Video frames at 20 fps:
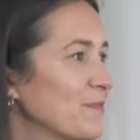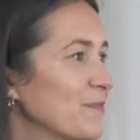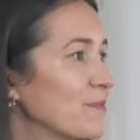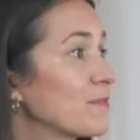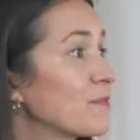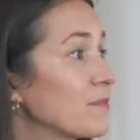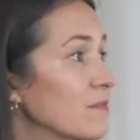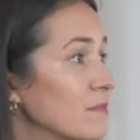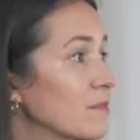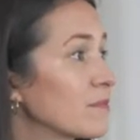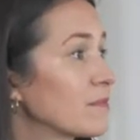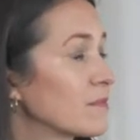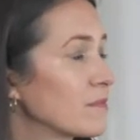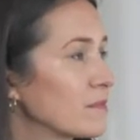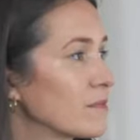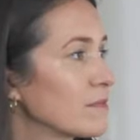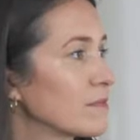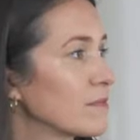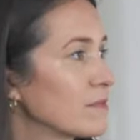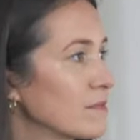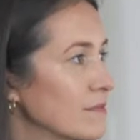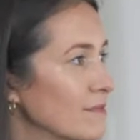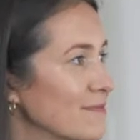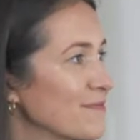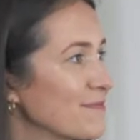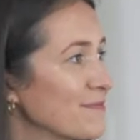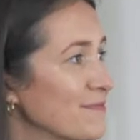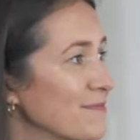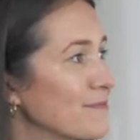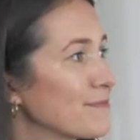
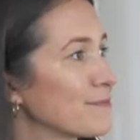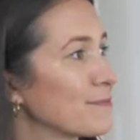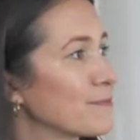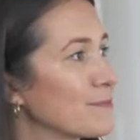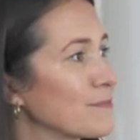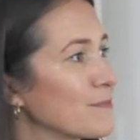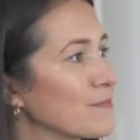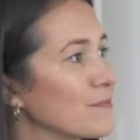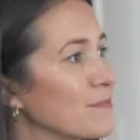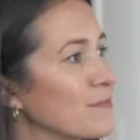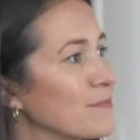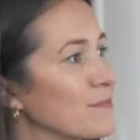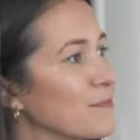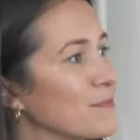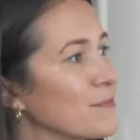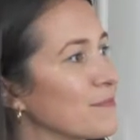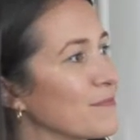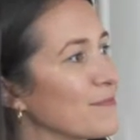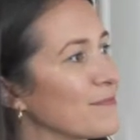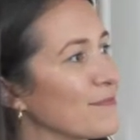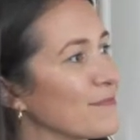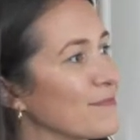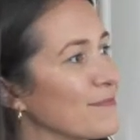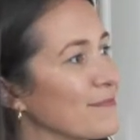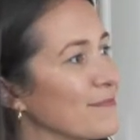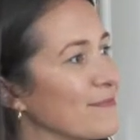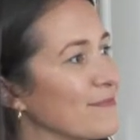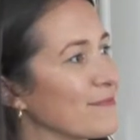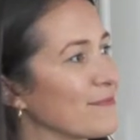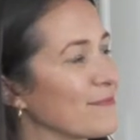
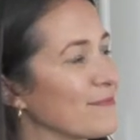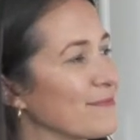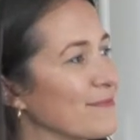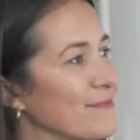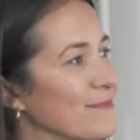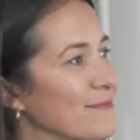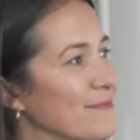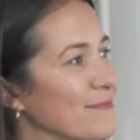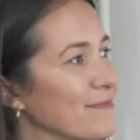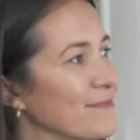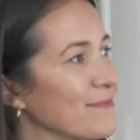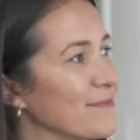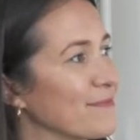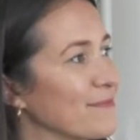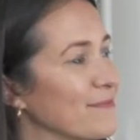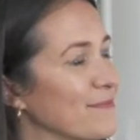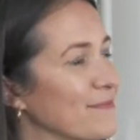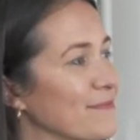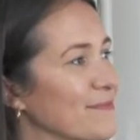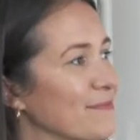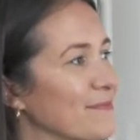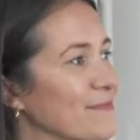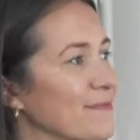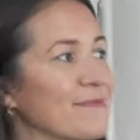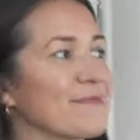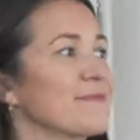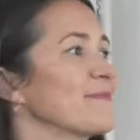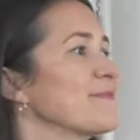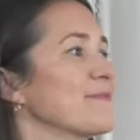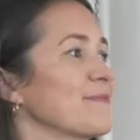
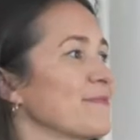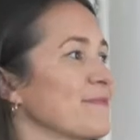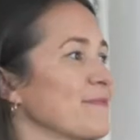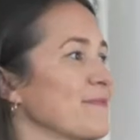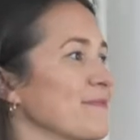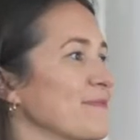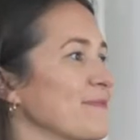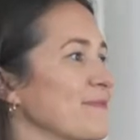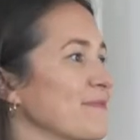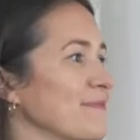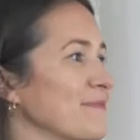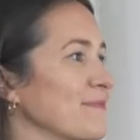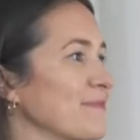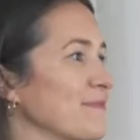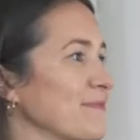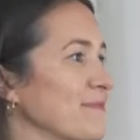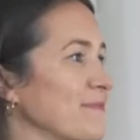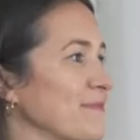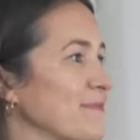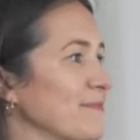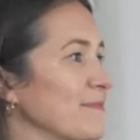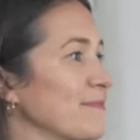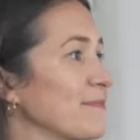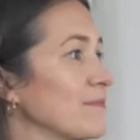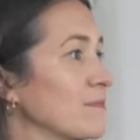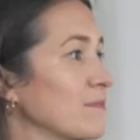(silent)